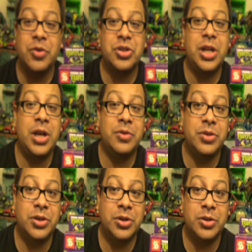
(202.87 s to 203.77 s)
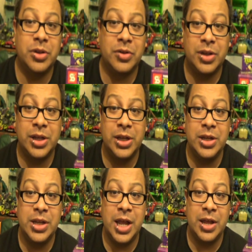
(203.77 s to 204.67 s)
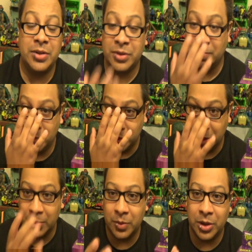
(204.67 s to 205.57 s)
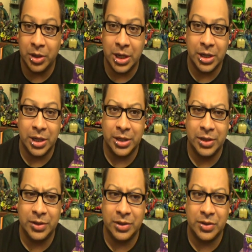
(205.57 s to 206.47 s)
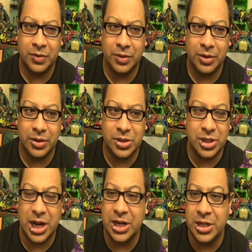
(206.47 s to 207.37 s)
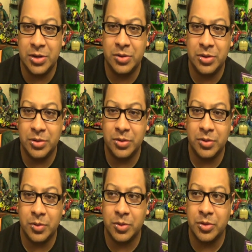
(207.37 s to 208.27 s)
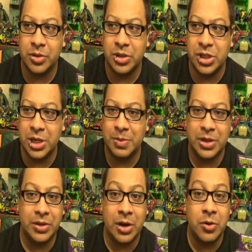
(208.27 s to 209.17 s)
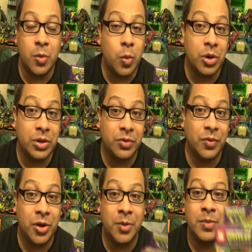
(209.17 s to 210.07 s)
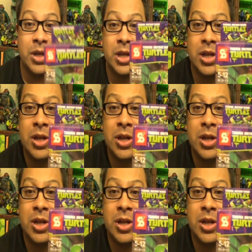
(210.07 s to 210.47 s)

version out there. This kid has a bootleg one, and I guess it's China or Japanese. I don't know where he's from,